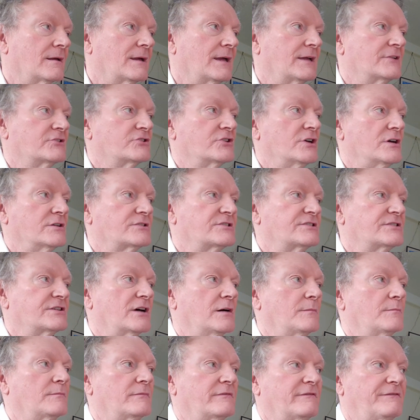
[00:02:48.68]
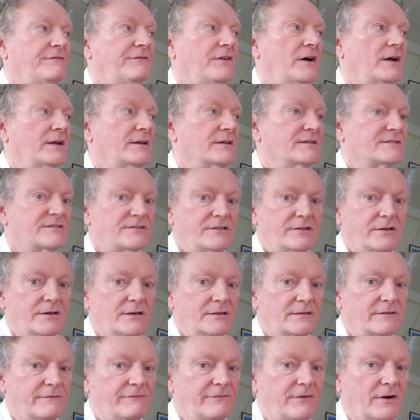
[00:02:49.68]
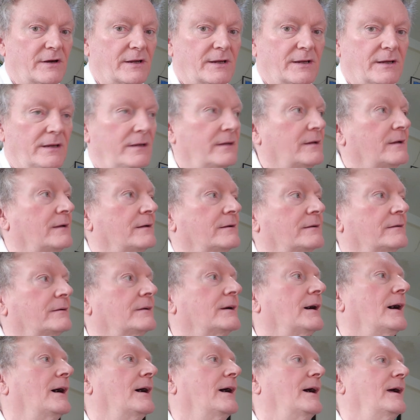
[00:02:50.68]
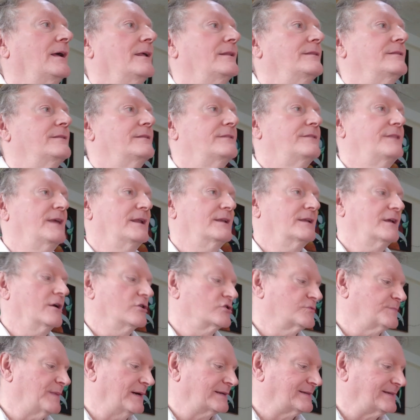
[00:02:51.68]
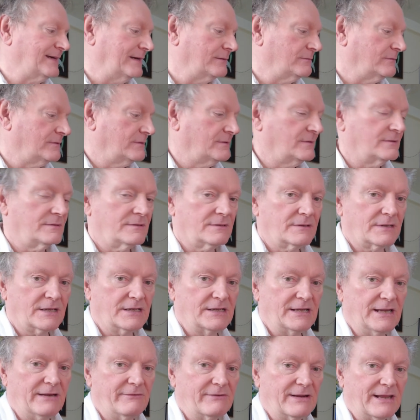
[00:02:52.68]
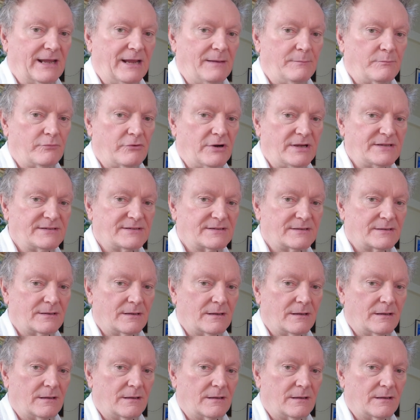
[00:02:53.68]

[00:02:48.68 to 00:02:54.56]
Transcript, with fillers: it charges up, fires, you heard the fire, and then goes back down. Can you hear again? Press,